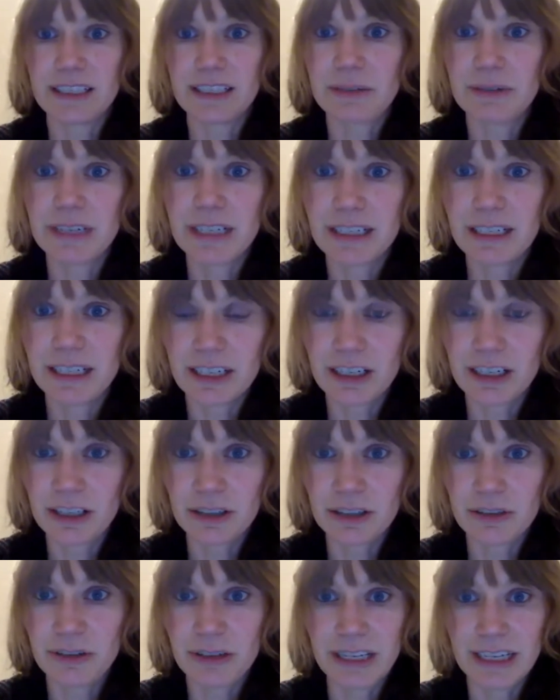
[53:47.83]
So we didn't
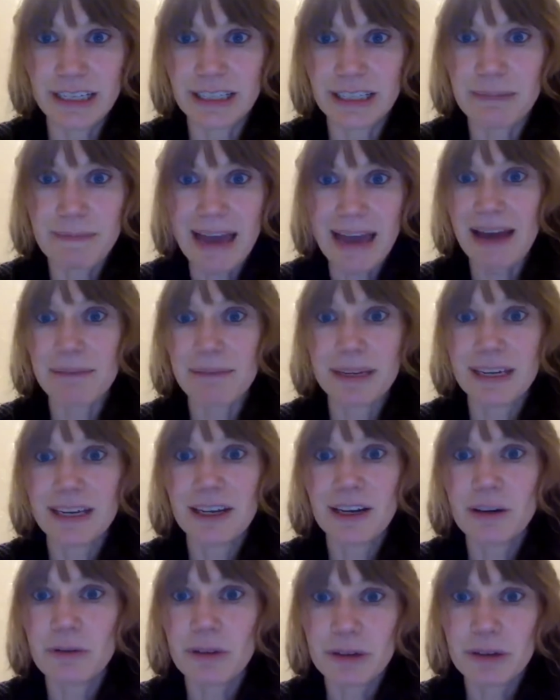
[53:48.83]
include, like, the map.
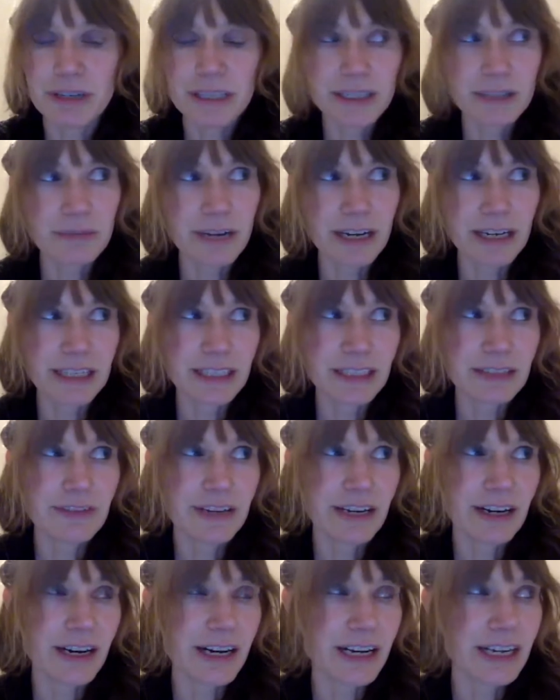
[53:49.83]
One reason why it's
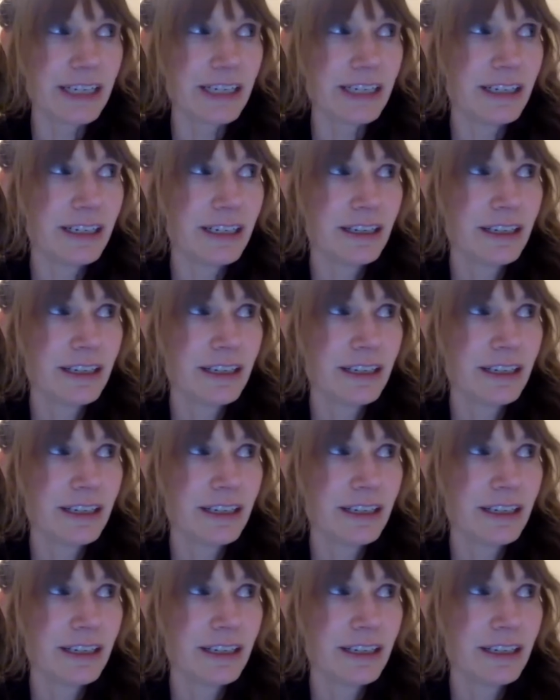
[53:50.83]
very